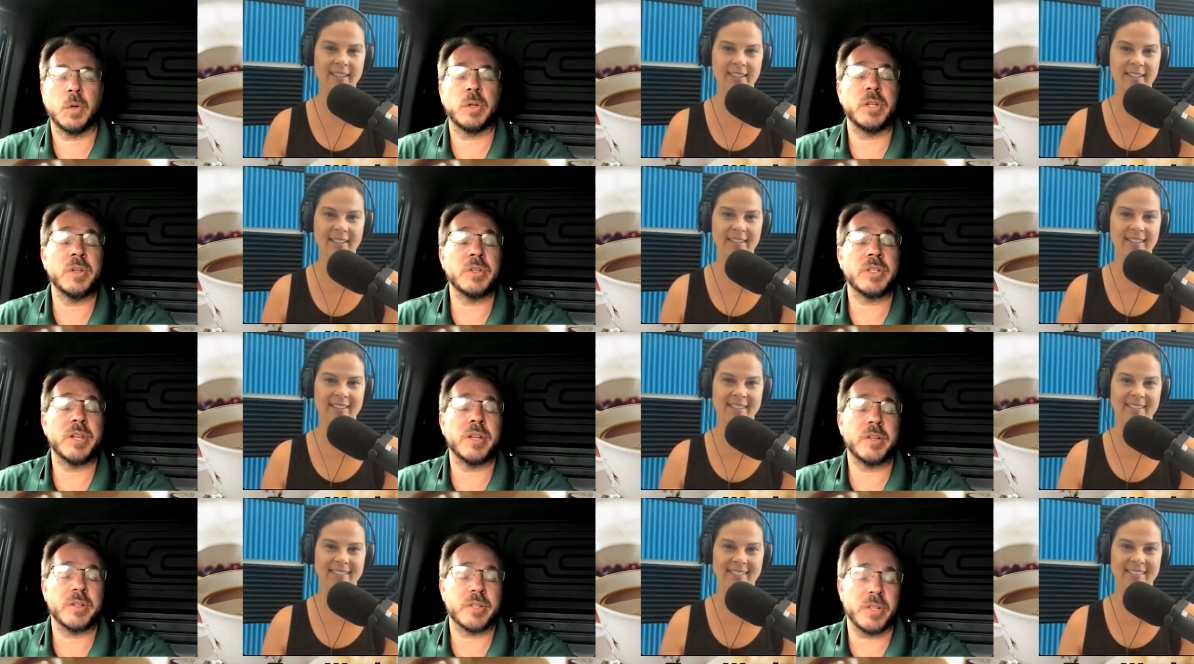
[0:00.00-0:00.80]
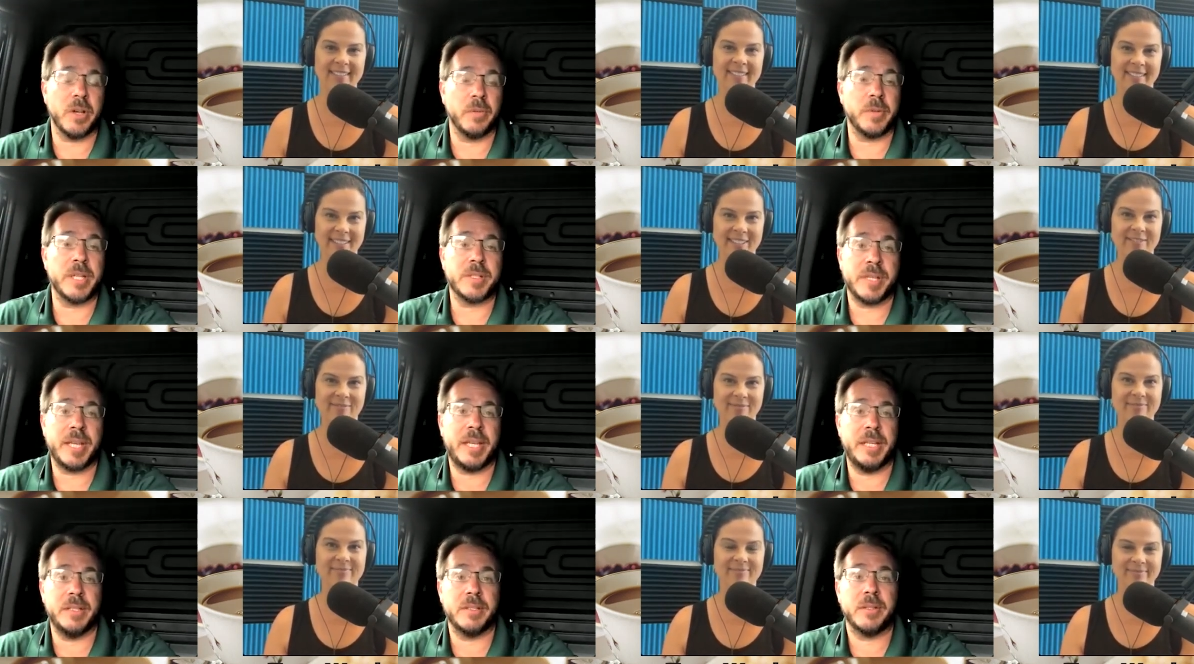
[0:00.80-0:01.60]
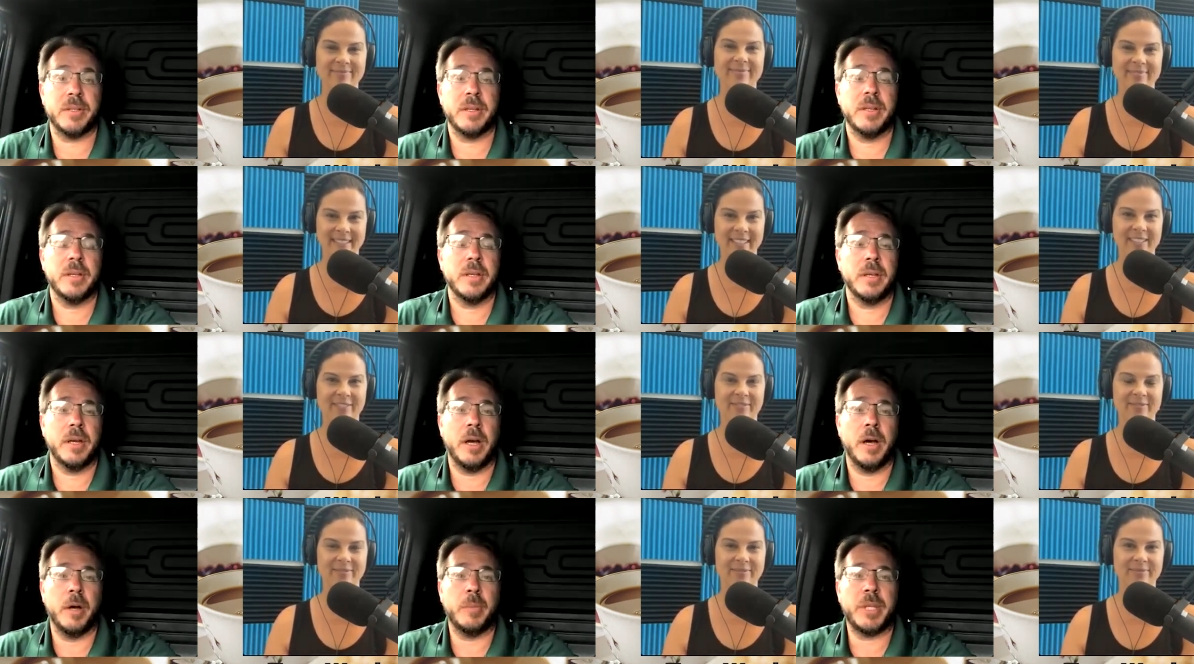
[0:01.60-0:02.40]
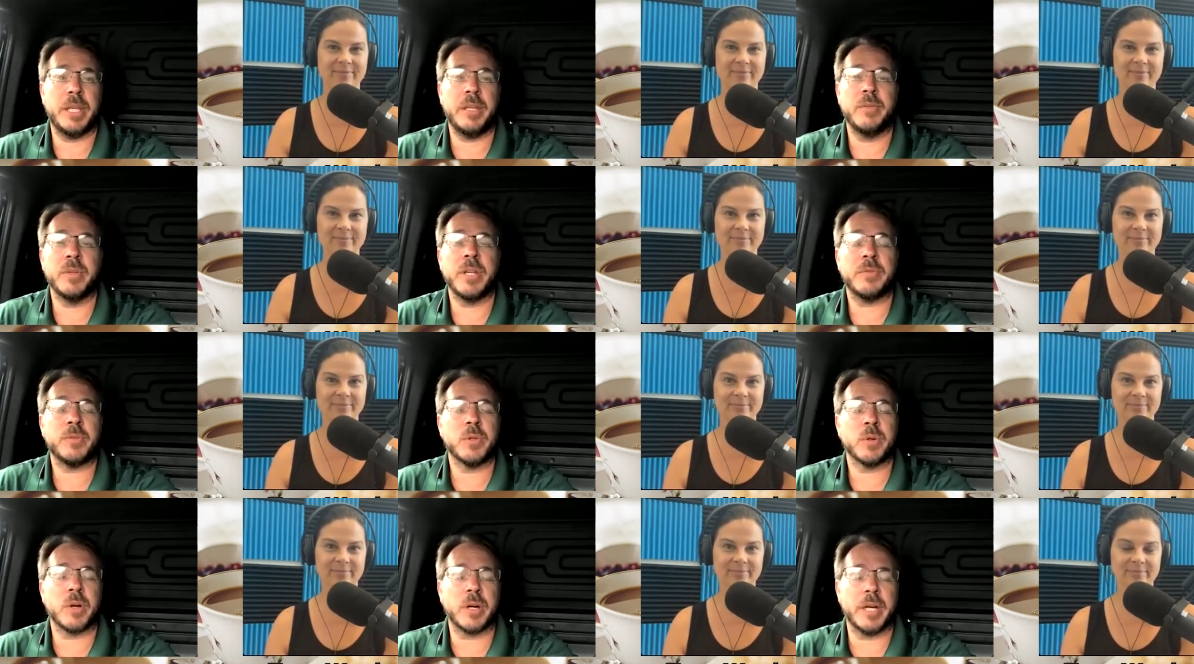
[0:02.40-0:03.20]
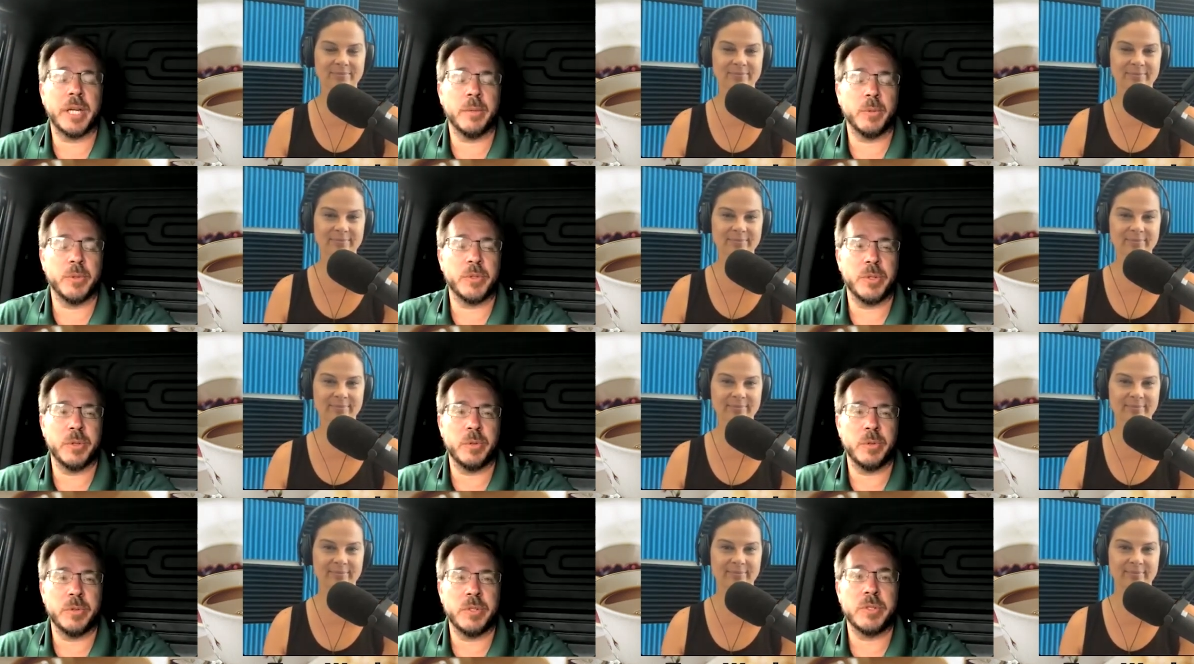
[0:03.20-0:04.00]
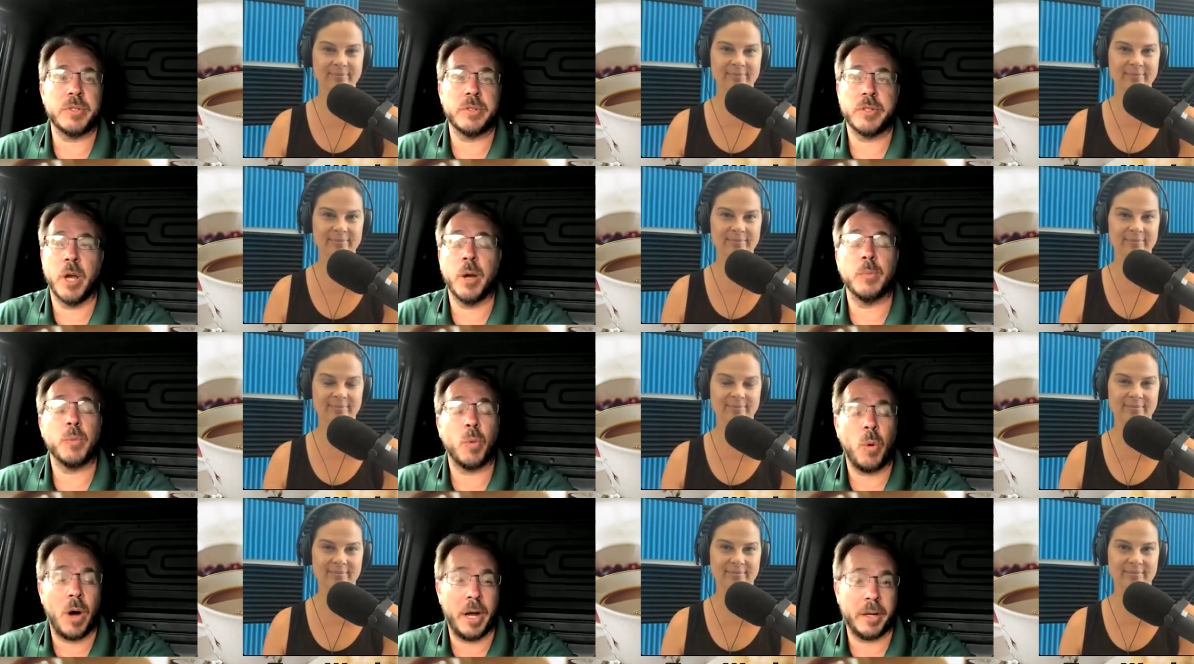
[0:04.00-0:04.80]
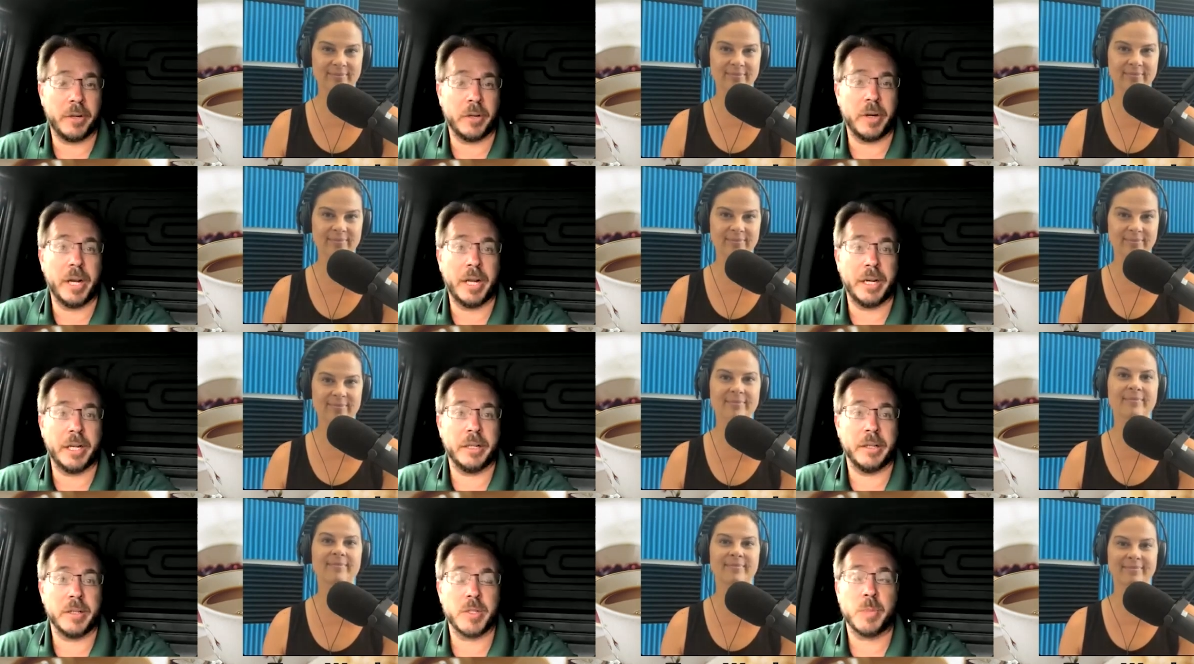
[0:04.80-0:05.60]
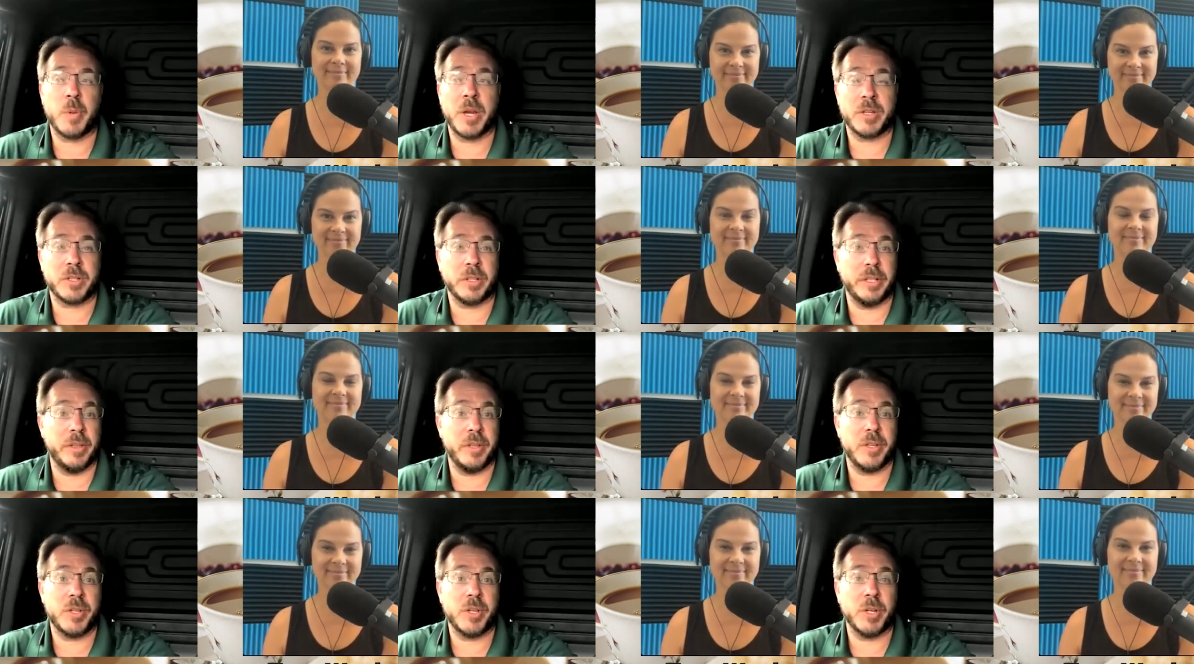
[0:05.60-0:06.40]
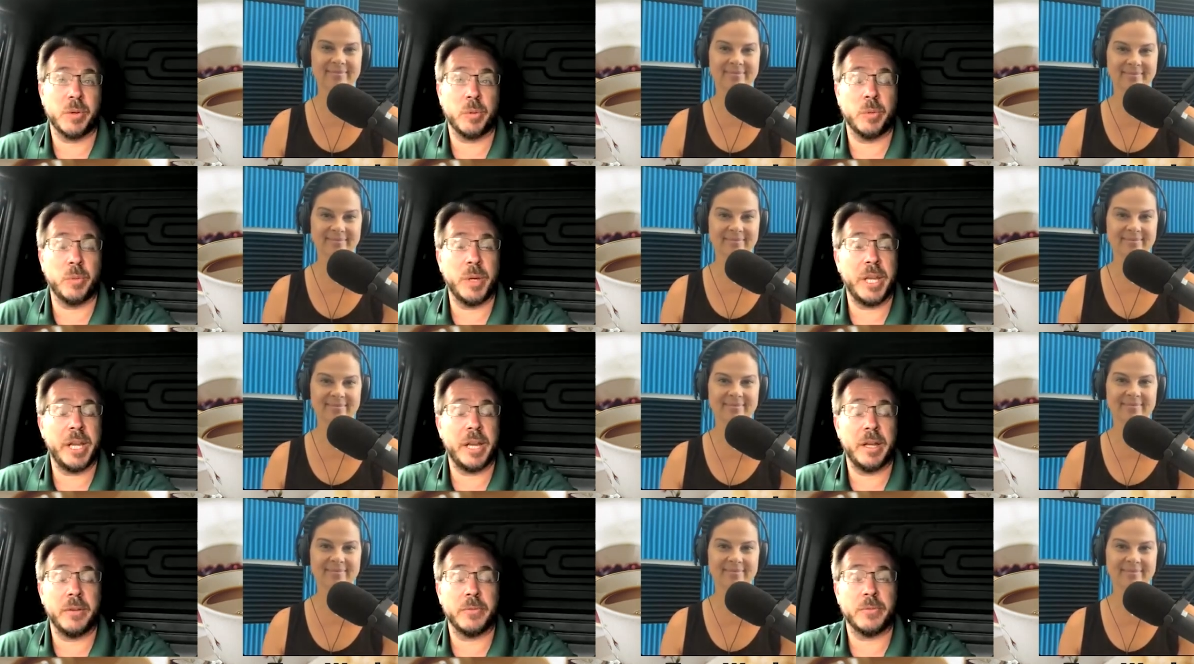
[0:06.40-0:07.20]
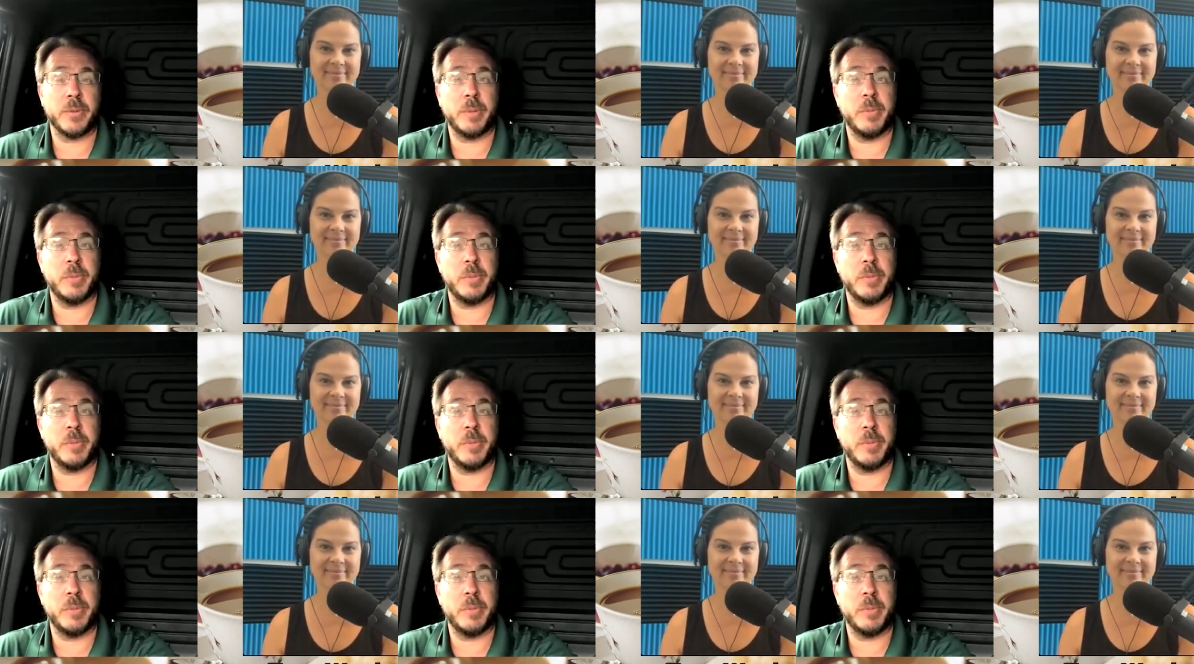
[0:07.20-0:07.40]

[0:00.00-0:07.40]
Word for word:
Speaker 1: well you said it yourself it's heat um, even if you are able to dump water on it, especially this year when we have,